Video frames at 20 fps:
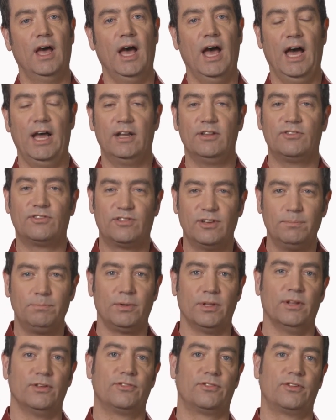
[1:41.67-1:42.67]
At its
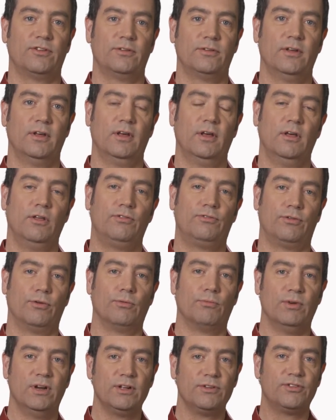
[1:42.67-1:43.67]
simplest,
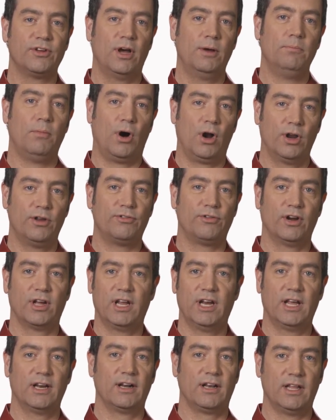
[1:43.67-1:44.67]
through real-time
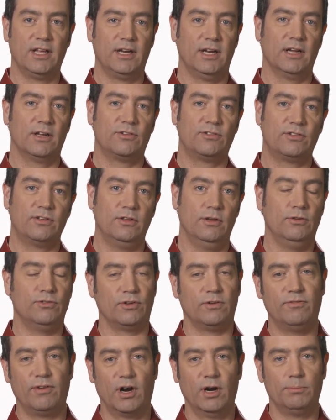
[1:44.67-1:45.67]
monitoring and analytics
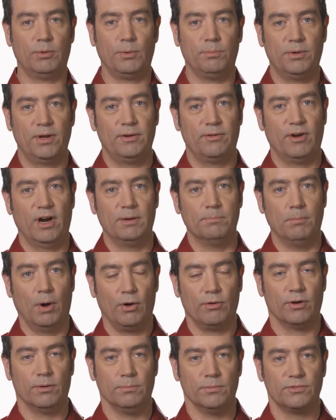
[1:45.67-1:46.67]
using variable bitrate
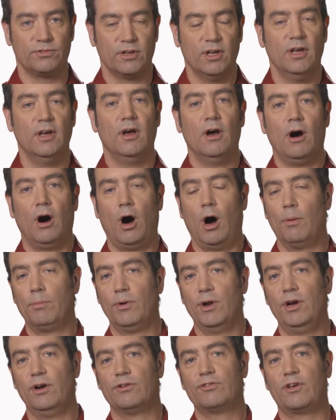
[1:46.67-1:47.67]
modems,
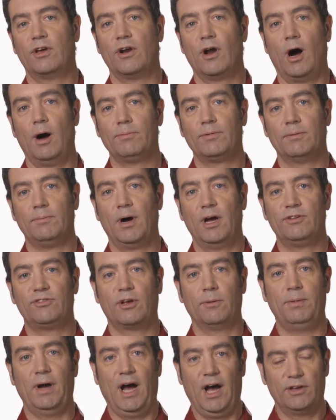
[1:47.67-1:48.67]
operators can
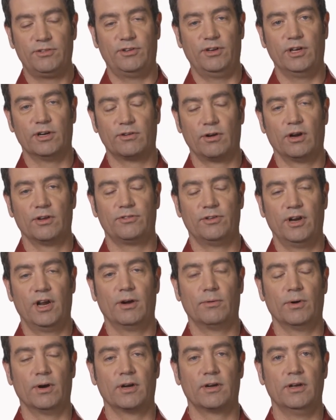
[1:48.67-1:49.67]
optimize capacity across a
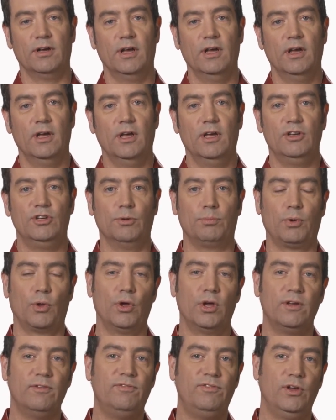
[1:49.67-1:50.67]
network,
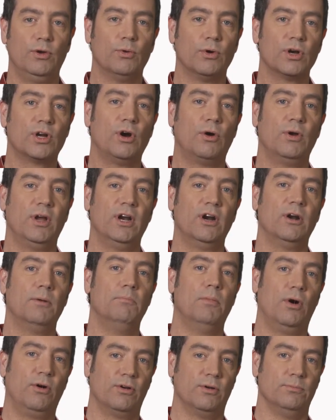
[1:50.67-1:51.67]
deploying fewer
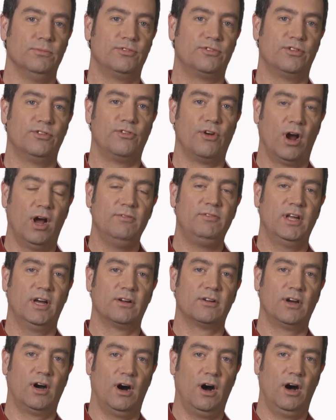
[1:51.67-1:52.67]
coherent modems to drive
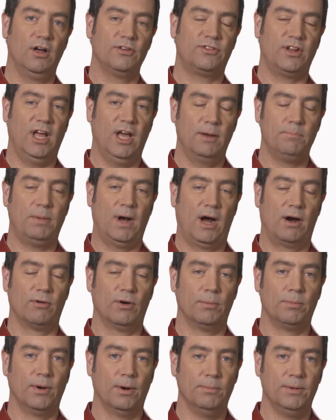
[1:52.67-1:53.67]
down cost and
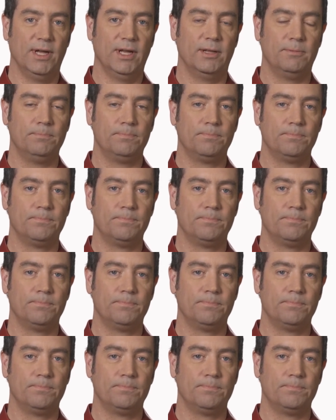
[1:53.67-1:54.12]
power per bit.